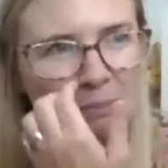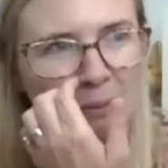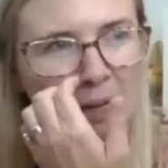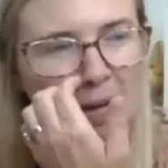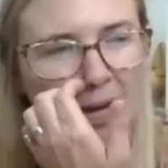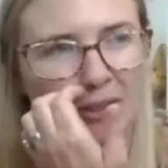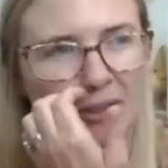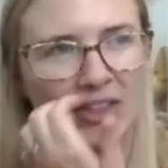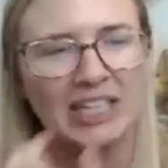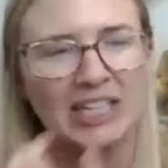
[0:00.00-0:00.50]
But
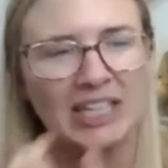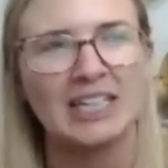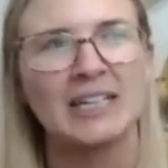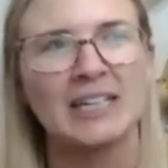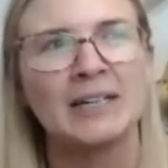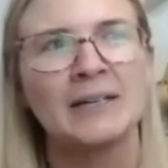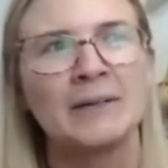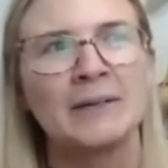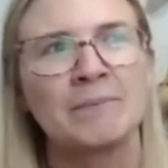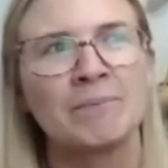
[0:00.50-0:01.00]
I think,
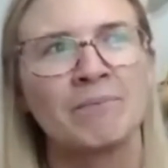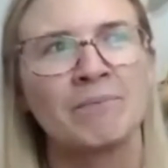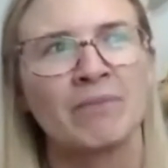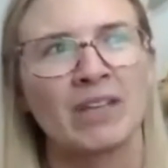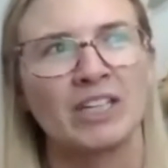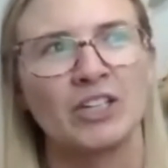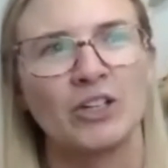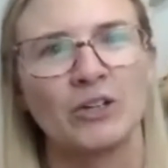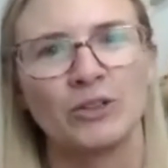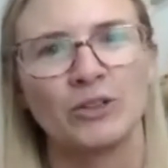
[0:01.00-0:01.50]

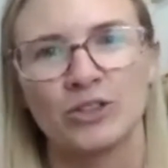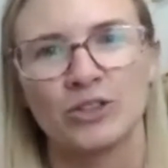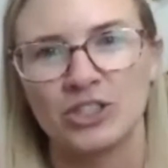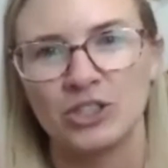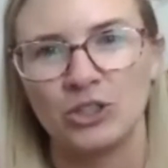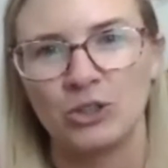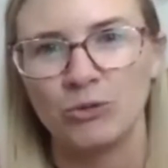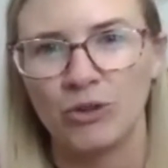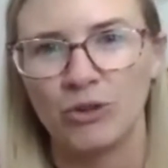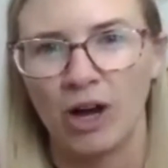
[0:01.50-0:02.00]
you know, you're,
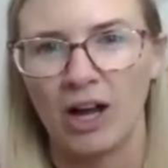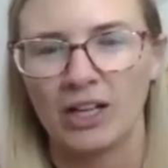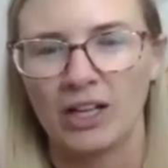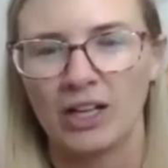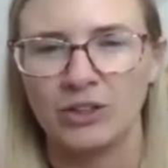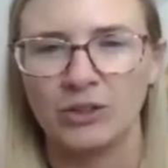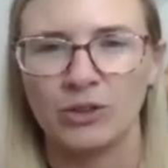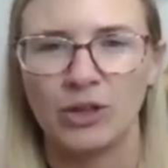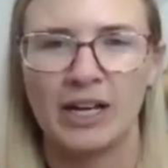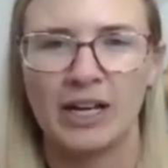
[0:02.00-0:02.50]
you've got
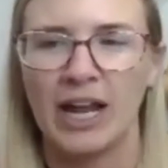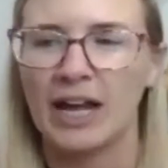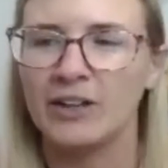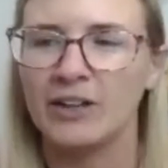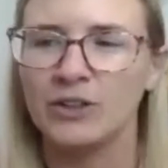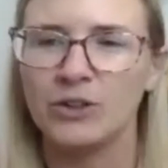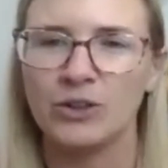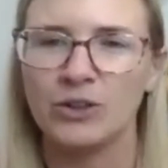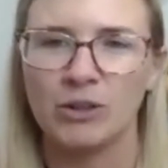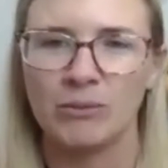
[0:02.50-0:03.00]
you. And I
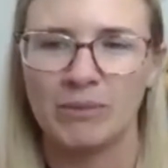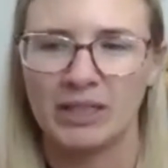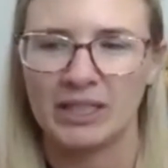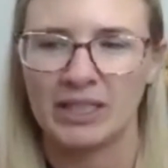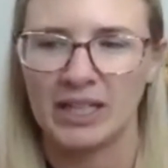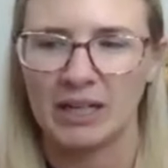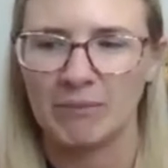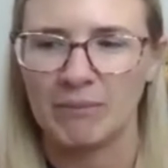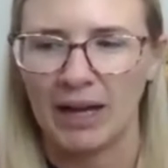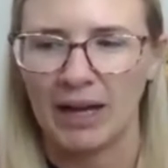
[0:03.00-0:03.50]
knew the minute
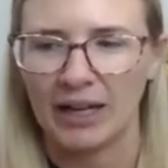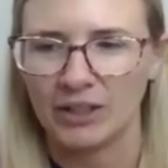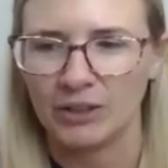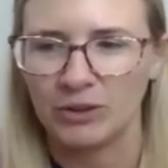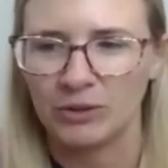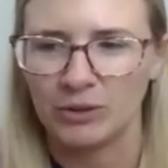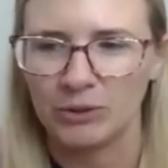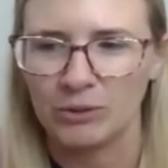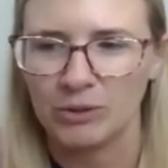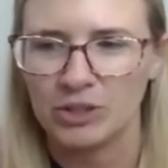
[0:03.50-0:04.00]
I met
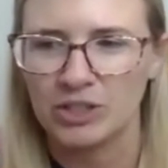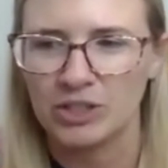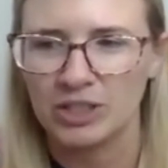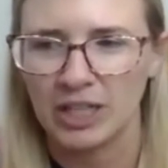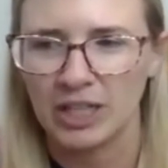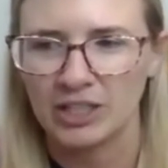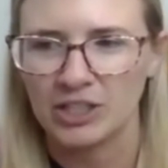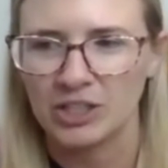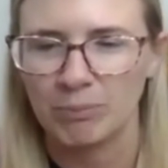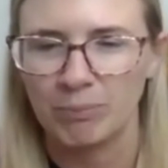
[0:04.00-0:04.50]
you, you were
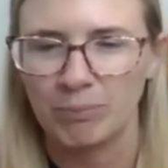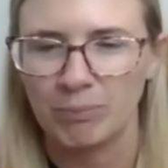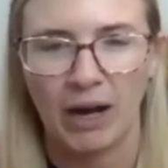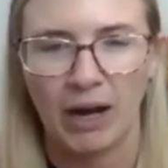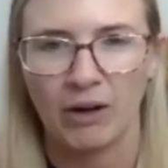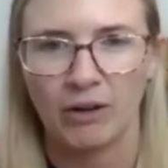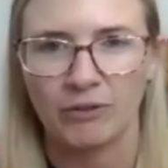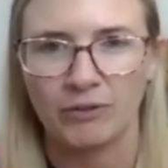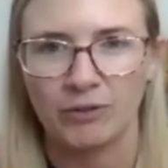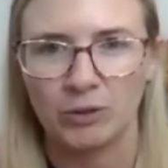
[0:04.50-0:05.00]
such a
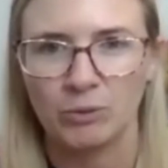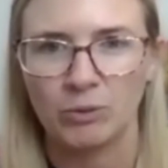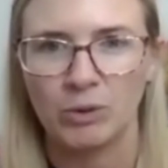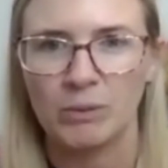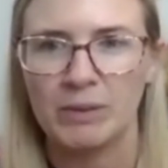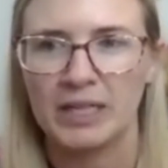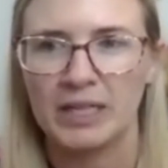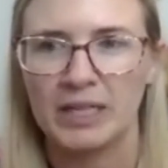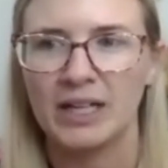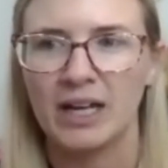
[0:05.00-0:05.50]
powerful
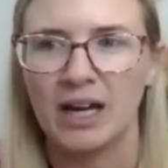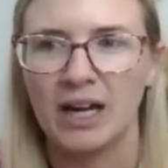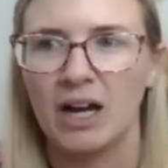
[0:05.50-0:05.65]
woman.